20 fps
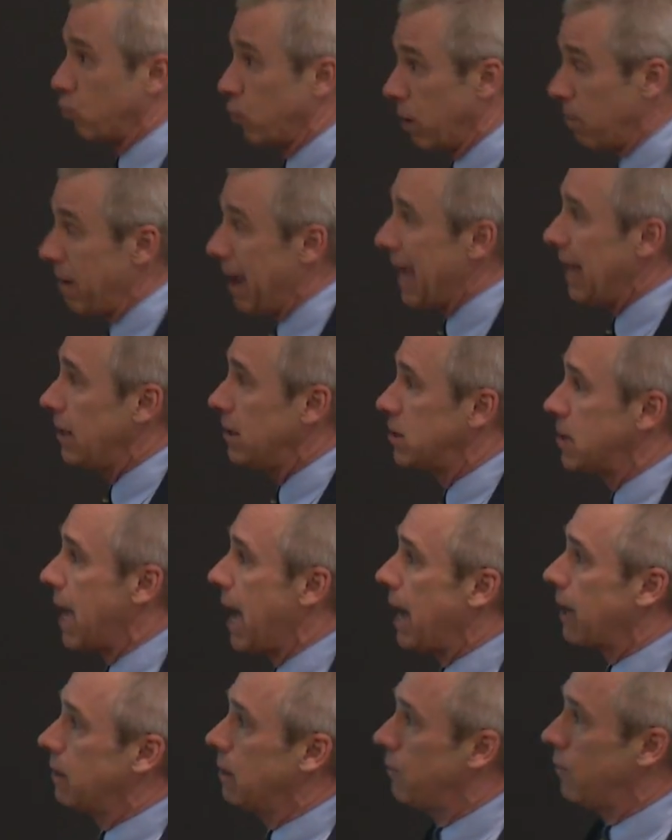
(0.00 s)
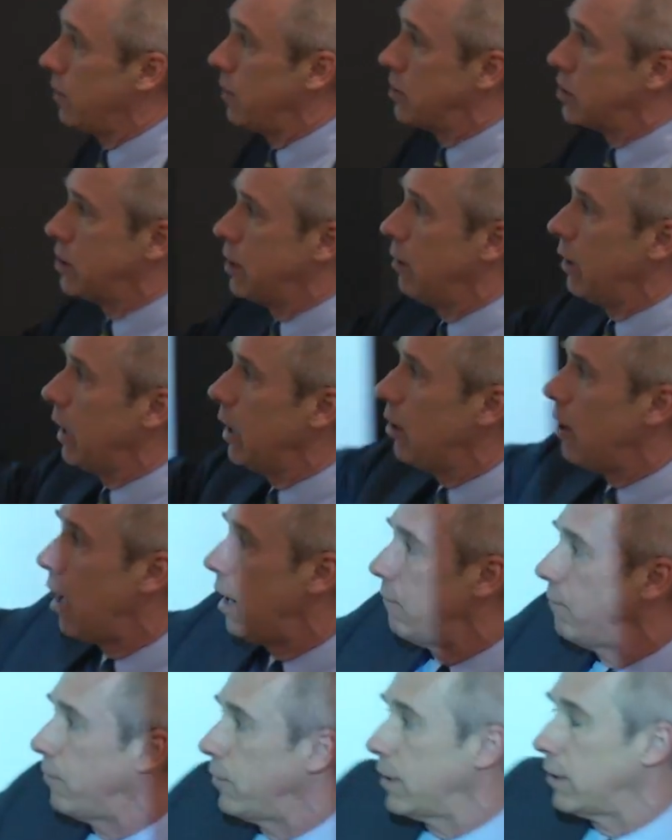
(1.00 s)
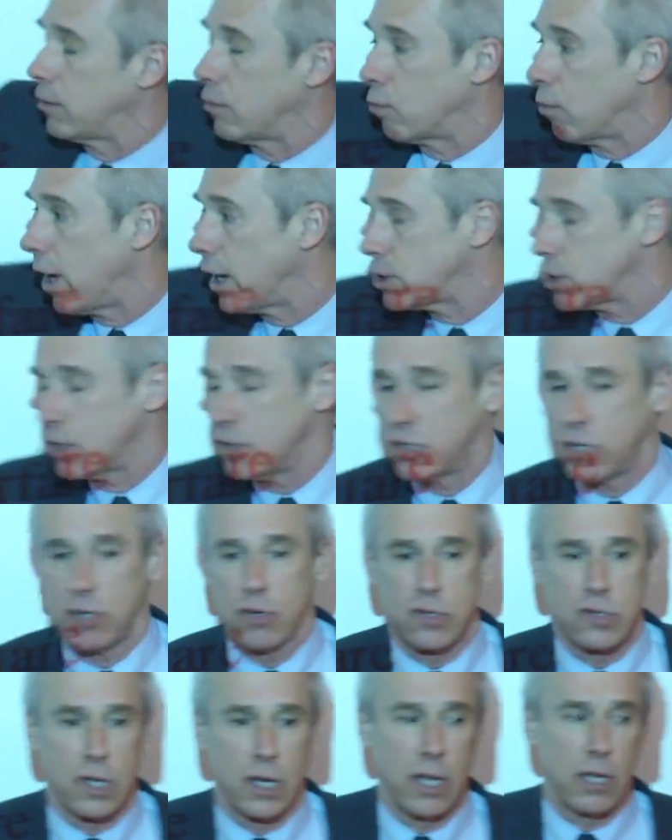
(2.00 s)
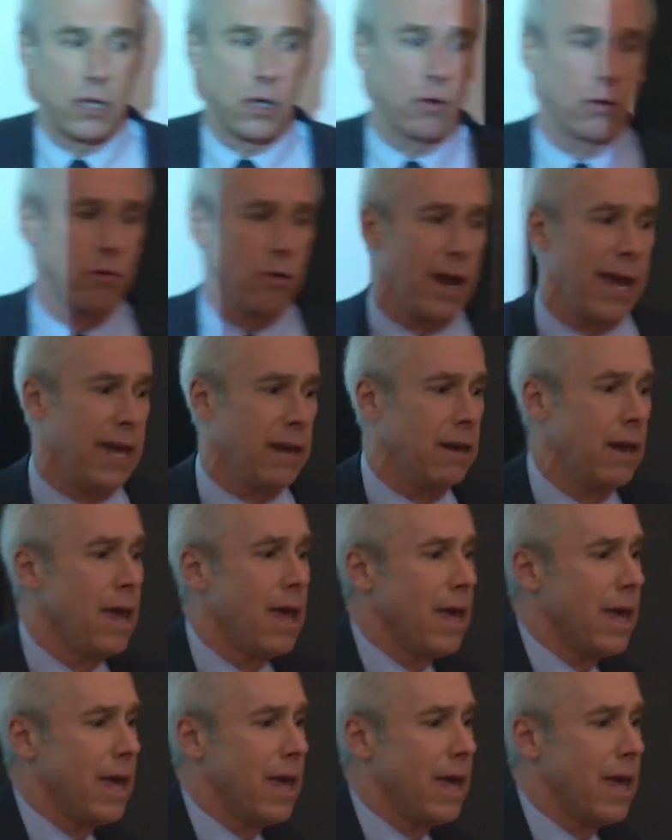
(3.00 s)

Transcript: remains active in the Syrian conflict. The Russians used it in Ukraine.